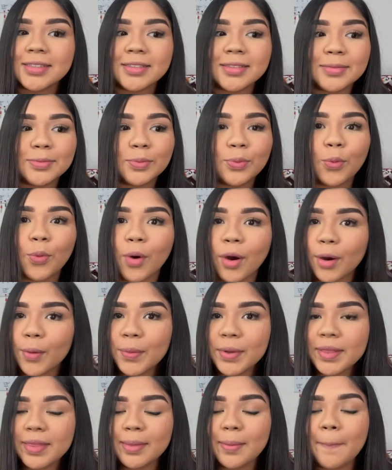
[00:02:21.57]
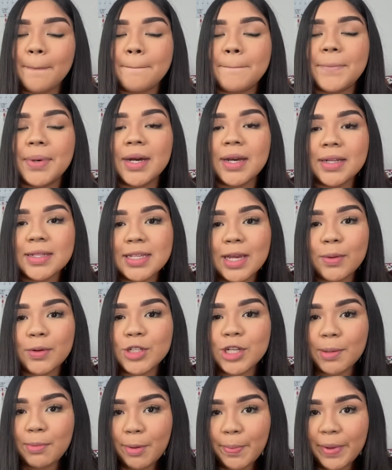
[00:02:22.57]
work with but i will
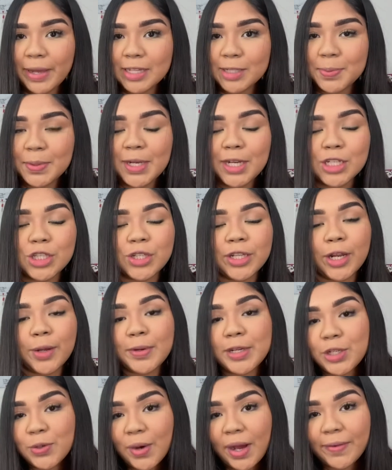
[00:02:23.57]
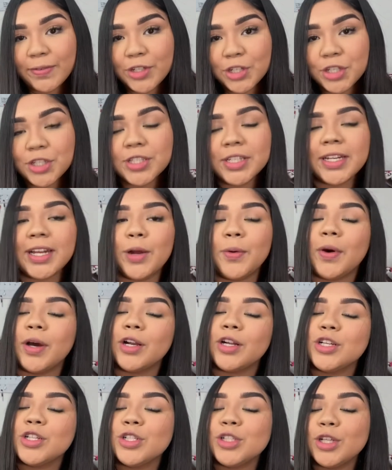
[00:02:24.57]
try my best because today we do have church and i want
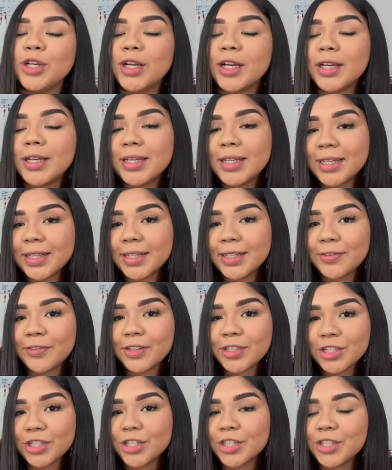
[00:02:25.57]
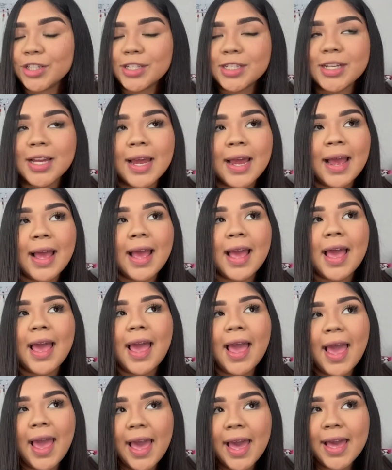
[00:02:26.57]
her to look good for church
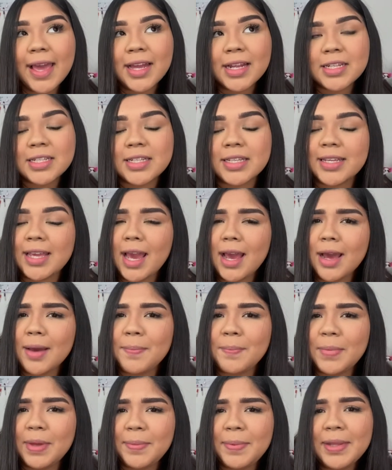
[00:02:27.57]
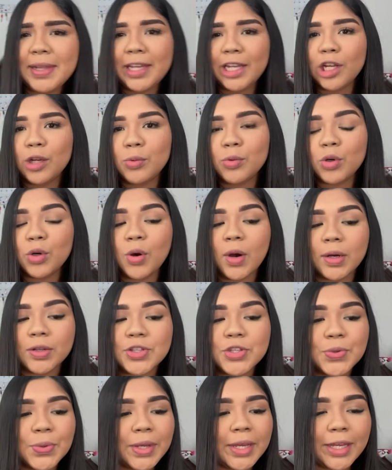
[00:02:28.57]
and yeah maybe later we'll go out
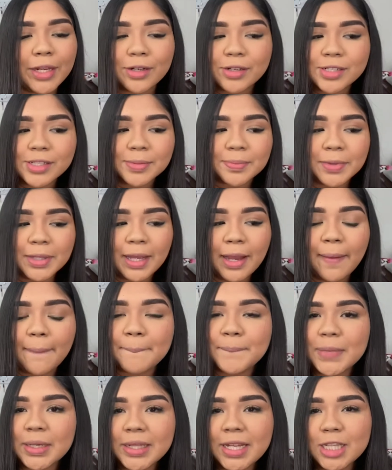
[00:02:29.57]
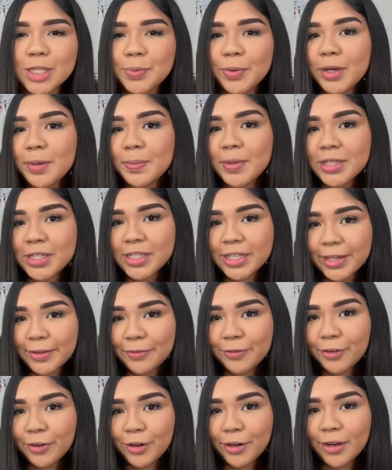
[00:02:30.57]
to eat or something but that's pretty much it
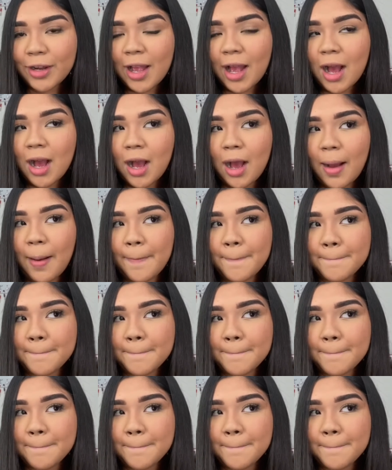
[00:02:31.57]
for um